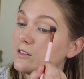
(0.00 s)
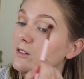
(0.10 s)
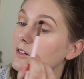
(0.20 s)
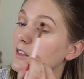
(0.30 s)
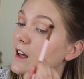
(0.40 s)

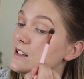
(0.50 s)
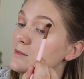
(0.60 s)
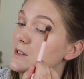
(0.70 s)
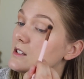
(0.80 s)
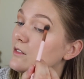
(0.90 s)
for that
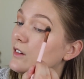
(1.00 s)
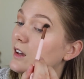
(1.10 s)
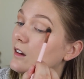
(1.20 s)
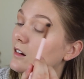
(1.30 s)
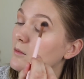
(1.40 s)

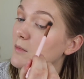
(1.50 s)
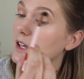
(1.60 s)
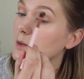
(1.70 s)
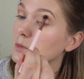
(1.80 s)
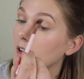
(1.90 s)
specific
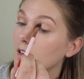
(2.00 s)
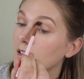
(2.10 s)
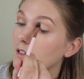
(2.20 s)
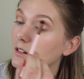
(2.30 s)
makeup look.